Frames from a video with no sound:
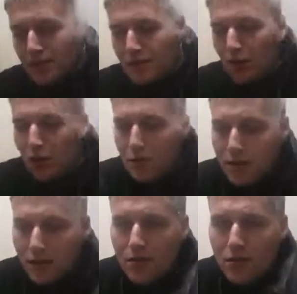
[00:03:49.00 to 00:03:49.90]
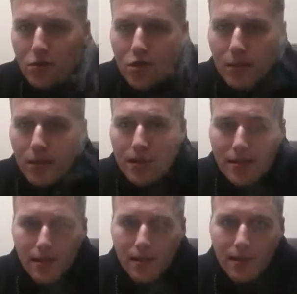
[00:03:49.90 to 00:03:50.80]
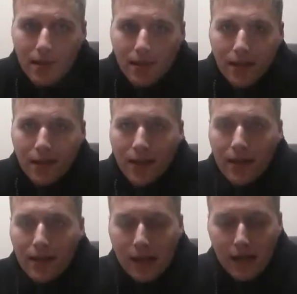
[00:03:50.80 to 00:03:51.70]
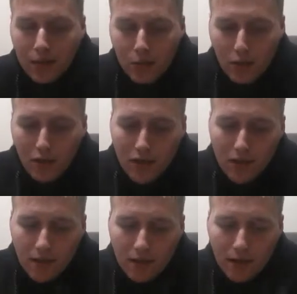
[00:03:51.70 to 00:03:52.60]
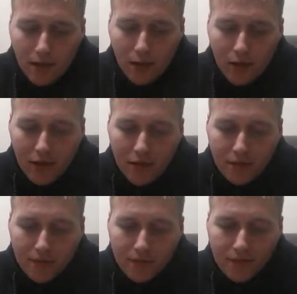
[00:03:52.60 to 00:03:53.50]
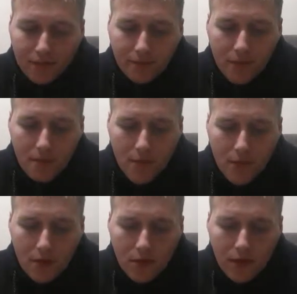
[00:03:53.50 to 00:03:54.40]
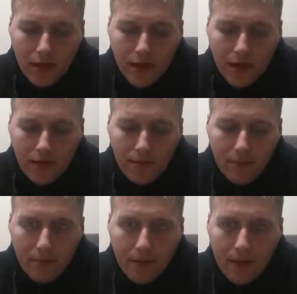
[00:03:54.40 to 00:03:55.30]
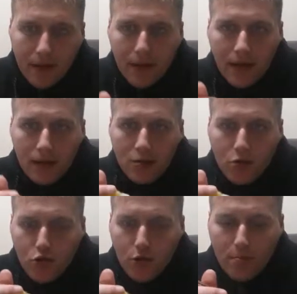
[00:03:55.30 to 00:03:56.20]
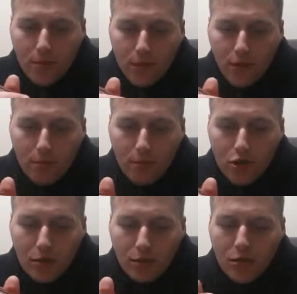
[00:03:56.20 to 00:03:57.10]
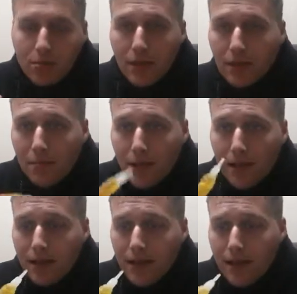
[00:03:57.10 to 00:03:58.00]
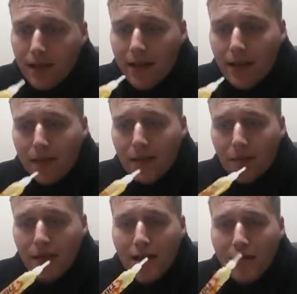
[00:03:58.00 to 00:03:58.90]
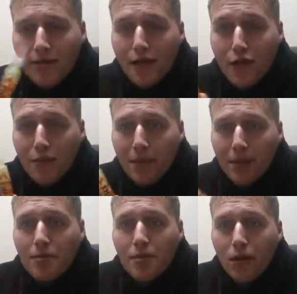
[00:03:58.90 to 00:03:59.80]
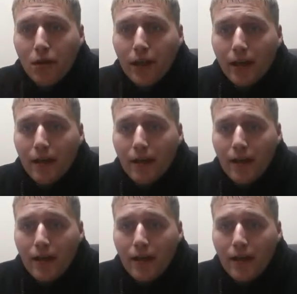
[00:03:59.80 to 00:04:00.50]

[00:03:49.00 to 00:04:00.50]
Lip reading: These coils in, such a beast. I do love it. I love it. So just dripping back up, dripping some milk, man. If anybody, the man it's called now,